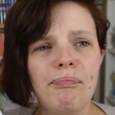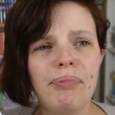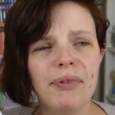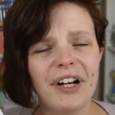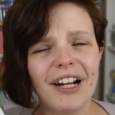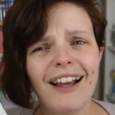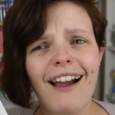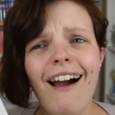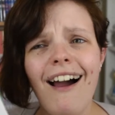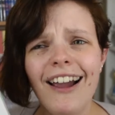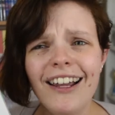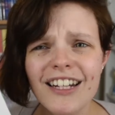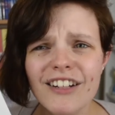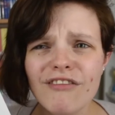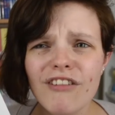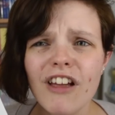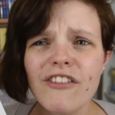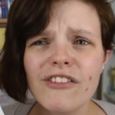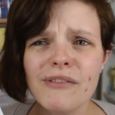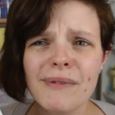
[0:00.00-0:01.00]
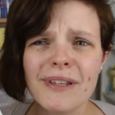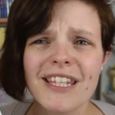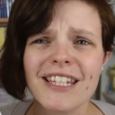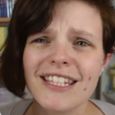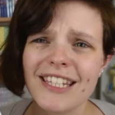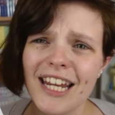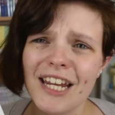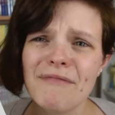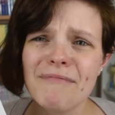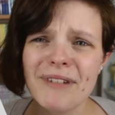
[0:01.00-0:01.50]
But I kind of love him at the
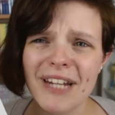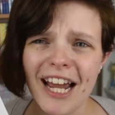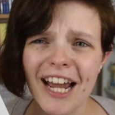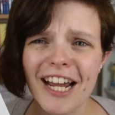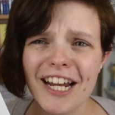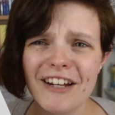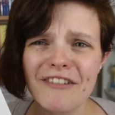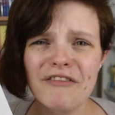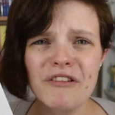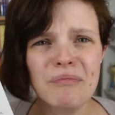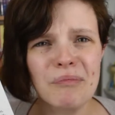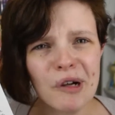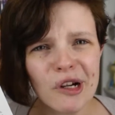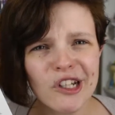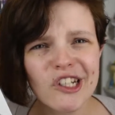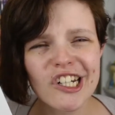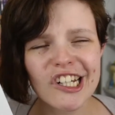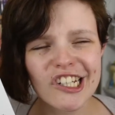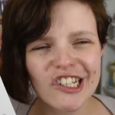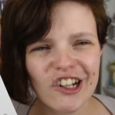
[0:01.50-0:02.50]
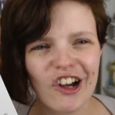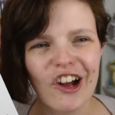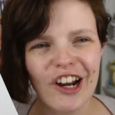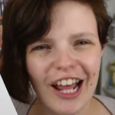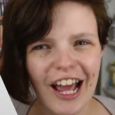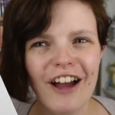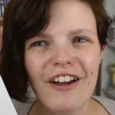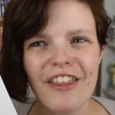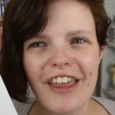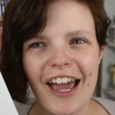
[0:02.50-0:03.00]
same time for pushing Don
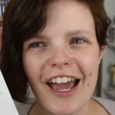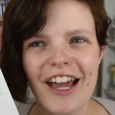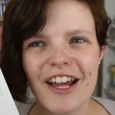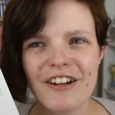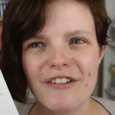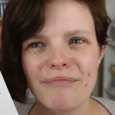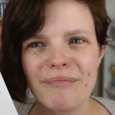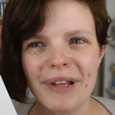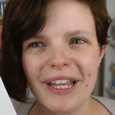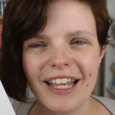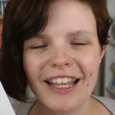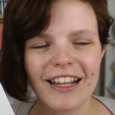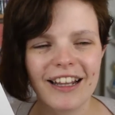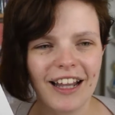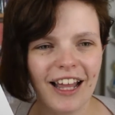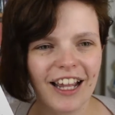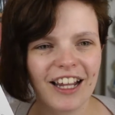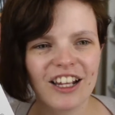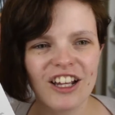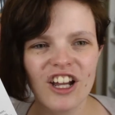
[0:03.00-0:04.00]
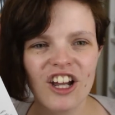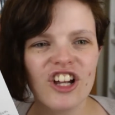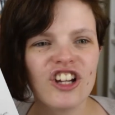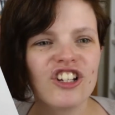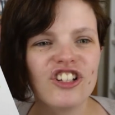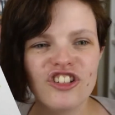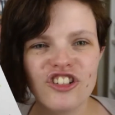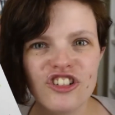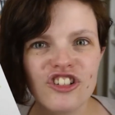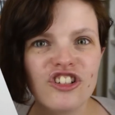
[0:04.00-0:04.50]
out there and being like,
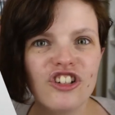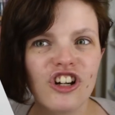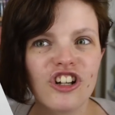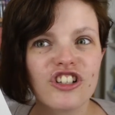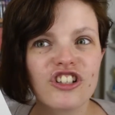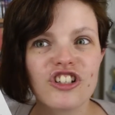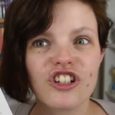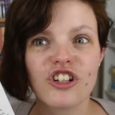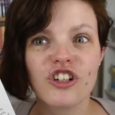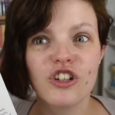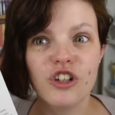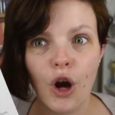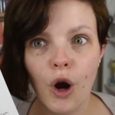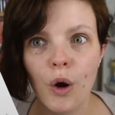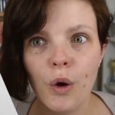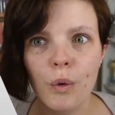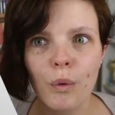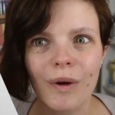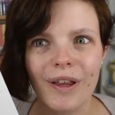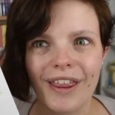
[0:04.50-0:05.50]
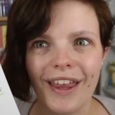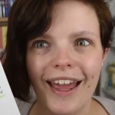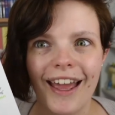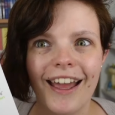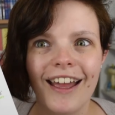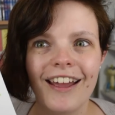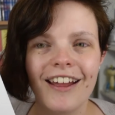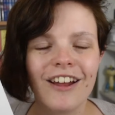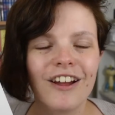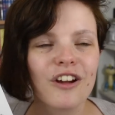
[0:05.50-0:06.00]
just go with
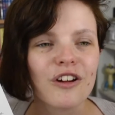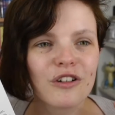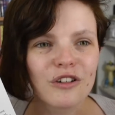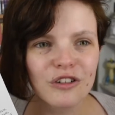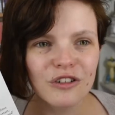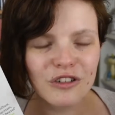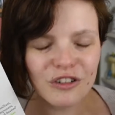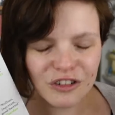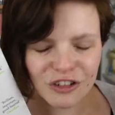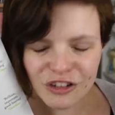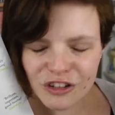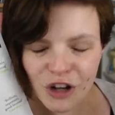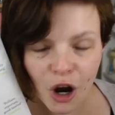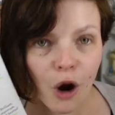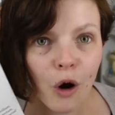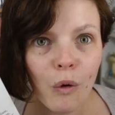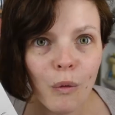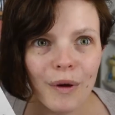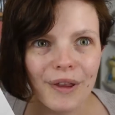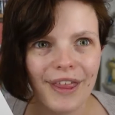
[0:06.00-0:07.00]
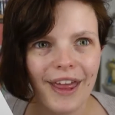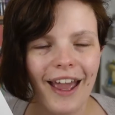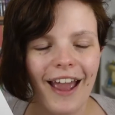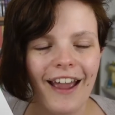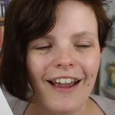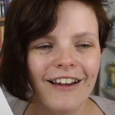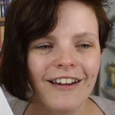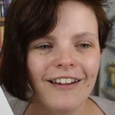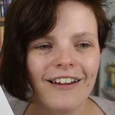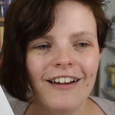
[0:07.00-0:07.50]
it. Go with
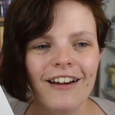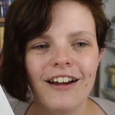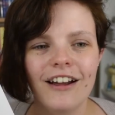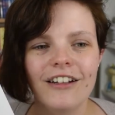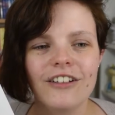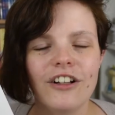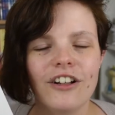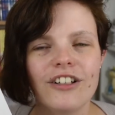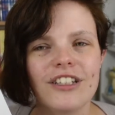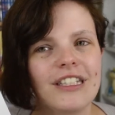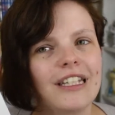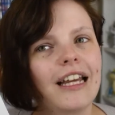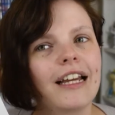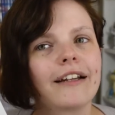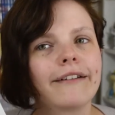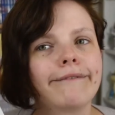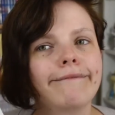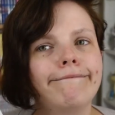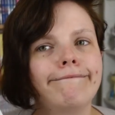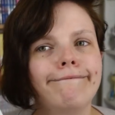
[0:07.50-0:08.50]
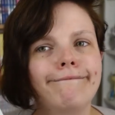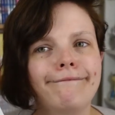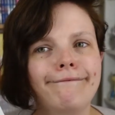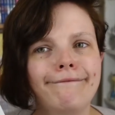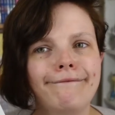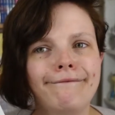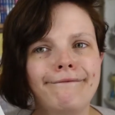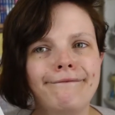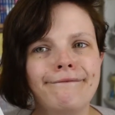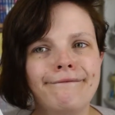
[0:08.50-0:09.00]
it. And Don's like,
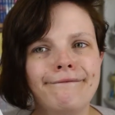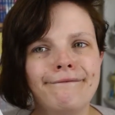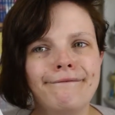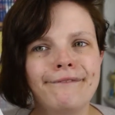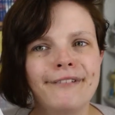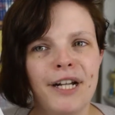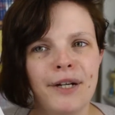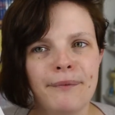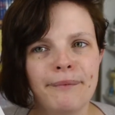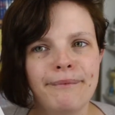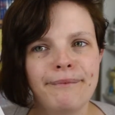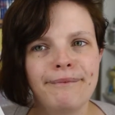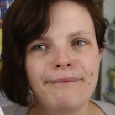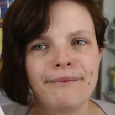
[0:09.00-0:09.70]
no.